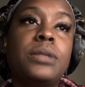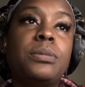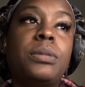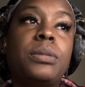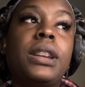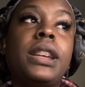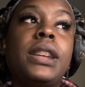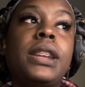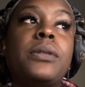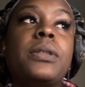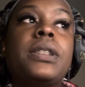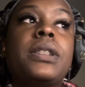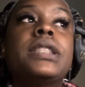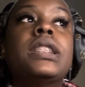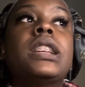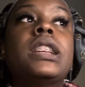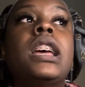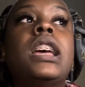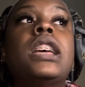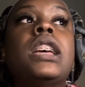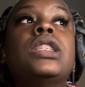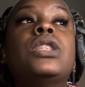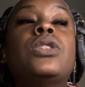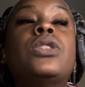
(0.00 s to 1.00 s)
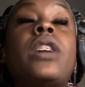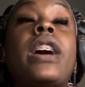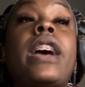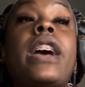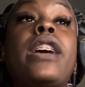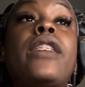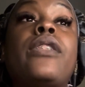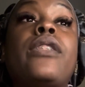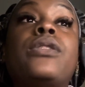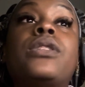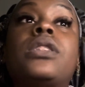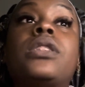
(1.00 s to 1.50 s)
But anyways, so I
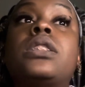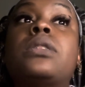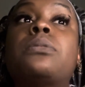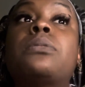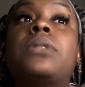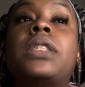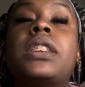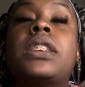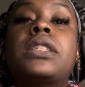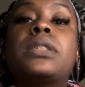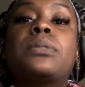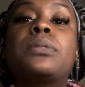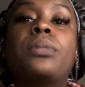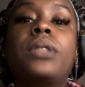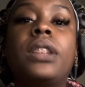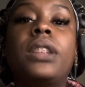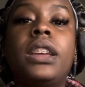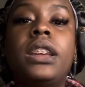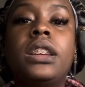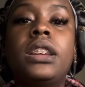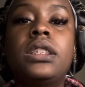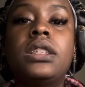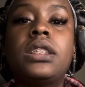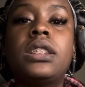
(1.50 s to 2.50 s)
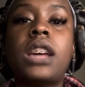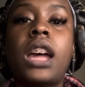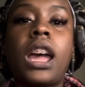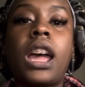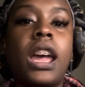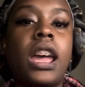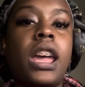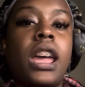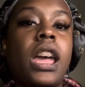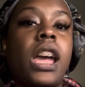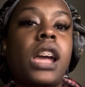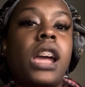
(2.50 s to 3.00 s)
have some things planned.
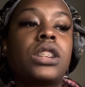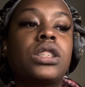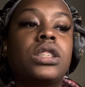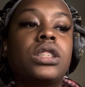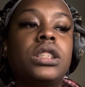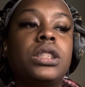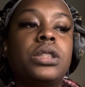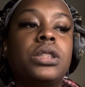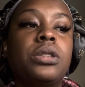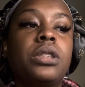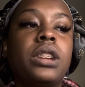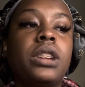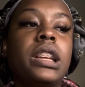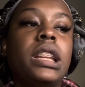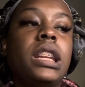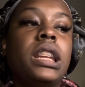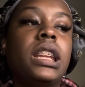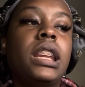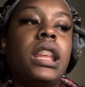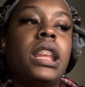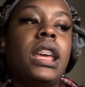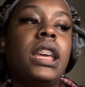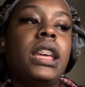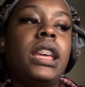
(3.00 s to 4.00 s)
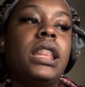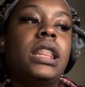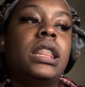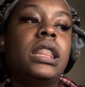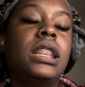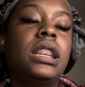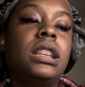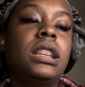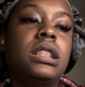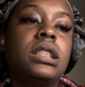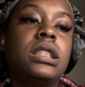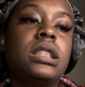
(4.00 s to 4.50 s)
I actually created a
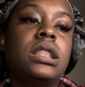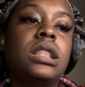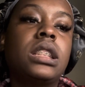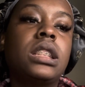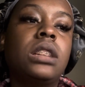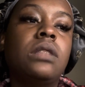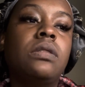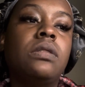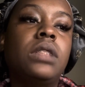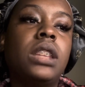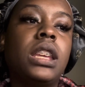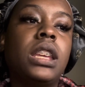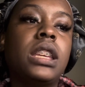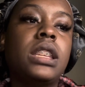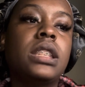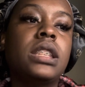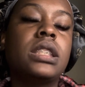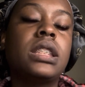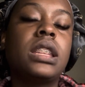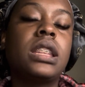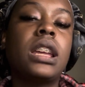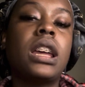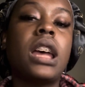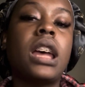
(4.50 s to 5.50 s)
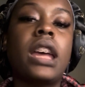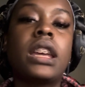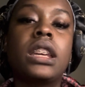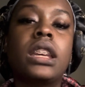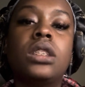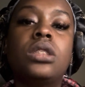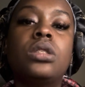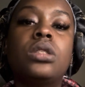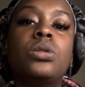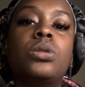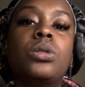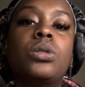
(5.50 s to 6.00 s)
list of things that I
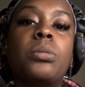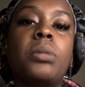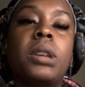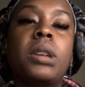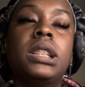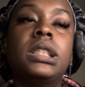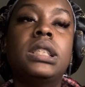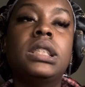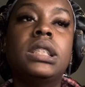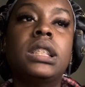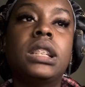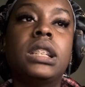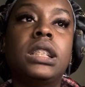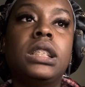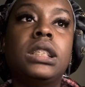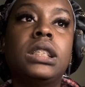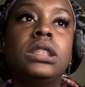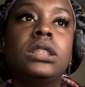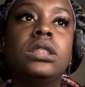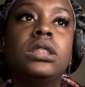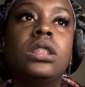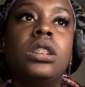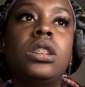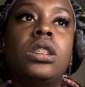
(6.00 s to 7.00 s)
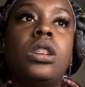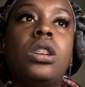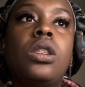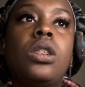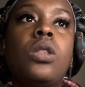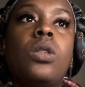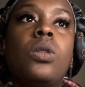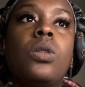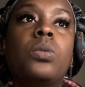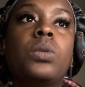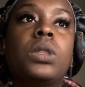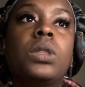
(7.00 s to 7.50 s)
can do with my son
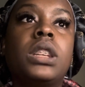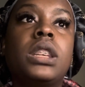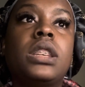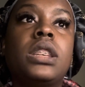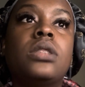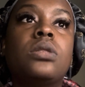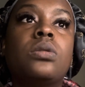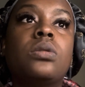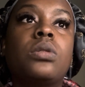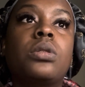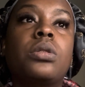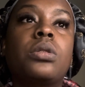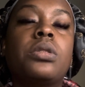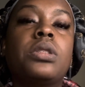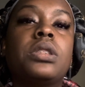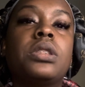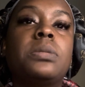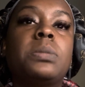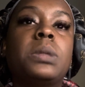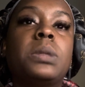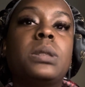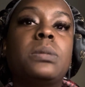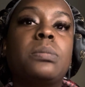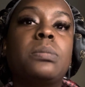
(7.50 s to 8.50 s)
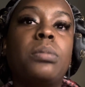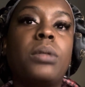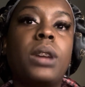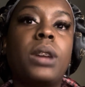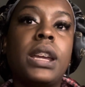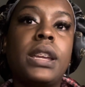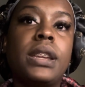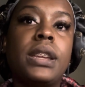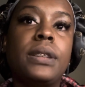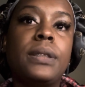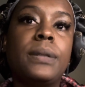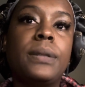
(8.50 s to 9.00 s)
when he's on Christmas
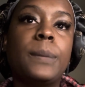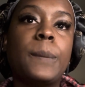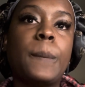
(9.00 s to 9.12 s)
break.